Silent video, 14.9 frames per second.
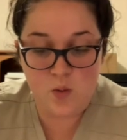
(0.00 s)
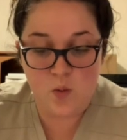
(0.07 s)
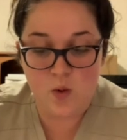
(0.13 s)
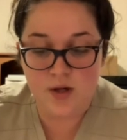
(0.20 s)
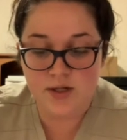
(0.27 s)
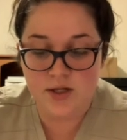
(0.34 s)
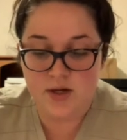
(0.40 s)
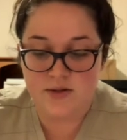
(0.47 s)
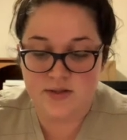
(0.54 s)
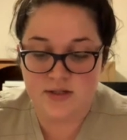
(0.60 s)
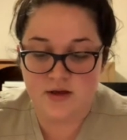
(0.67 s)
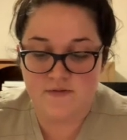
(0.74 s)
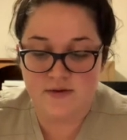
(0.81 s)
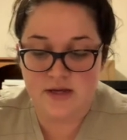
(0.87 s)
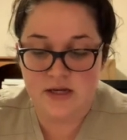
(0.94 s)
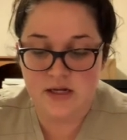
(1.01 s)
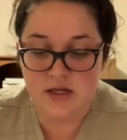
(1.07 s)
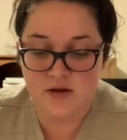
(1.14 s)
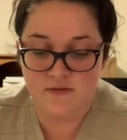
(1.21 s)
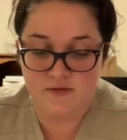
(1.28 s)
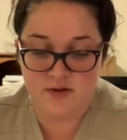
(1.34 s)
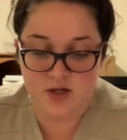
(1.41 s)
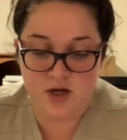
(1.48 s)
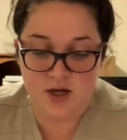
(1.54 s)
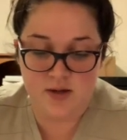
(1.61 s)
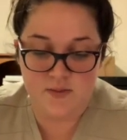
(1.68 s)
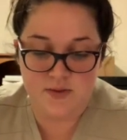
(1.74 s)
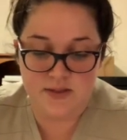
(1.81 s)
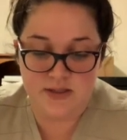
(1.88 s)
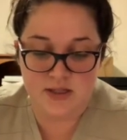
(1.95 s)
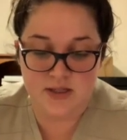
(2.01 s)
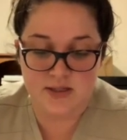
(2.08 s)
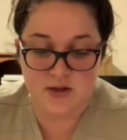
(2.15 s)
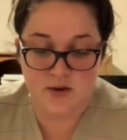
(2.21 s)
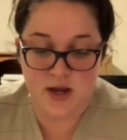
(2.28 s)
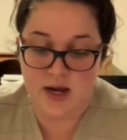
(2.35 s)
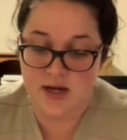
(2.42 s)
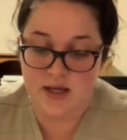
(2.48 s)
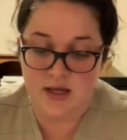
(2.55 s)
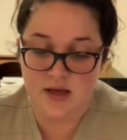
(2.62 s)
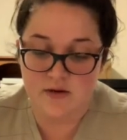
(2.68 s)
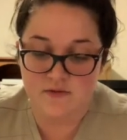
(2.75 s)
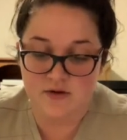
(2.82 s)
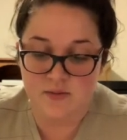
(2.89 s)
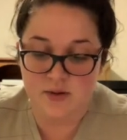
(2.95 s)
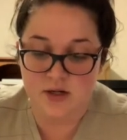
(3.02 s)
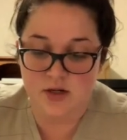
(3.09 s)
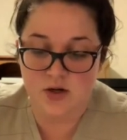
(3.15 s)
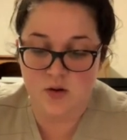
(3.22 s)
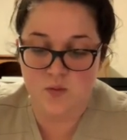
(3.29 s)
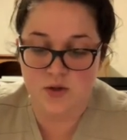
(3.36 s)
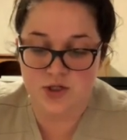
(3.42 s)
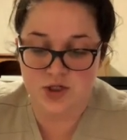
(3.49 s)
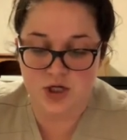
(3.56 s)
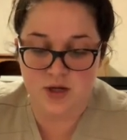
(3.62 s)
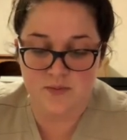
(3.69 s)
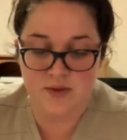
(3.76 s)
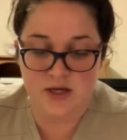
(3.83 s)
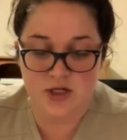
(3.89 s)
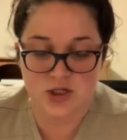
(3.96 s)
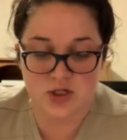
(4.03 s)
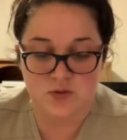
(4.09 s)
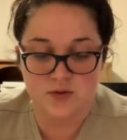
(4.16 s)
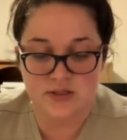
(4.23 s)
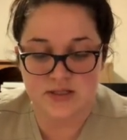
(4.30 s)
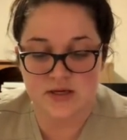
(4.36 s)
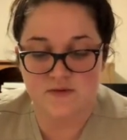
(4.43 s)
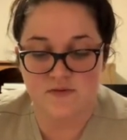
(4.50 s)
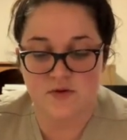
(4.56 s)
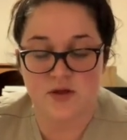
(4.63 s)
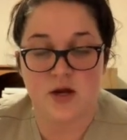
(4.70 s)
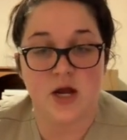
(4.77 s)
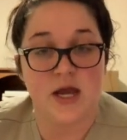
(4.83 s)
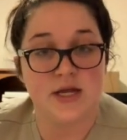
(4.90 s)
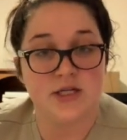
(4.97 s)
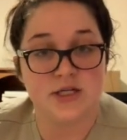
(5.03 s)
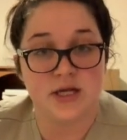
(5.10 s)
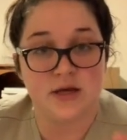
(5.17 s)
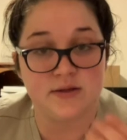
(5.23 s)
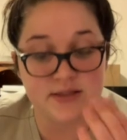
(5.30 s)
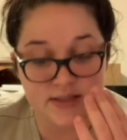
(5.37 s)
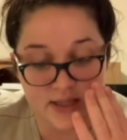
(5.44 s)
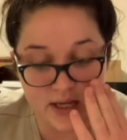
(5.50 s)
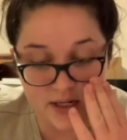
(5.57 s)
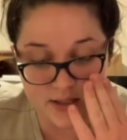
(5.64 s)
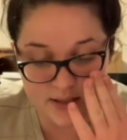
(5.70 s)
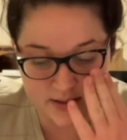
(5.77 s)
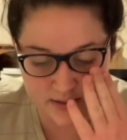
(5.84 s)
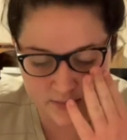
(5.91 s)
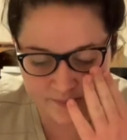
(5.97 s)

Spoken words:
1 dose of any of the types is okay to give, depending on which type they should receive for their age and health status.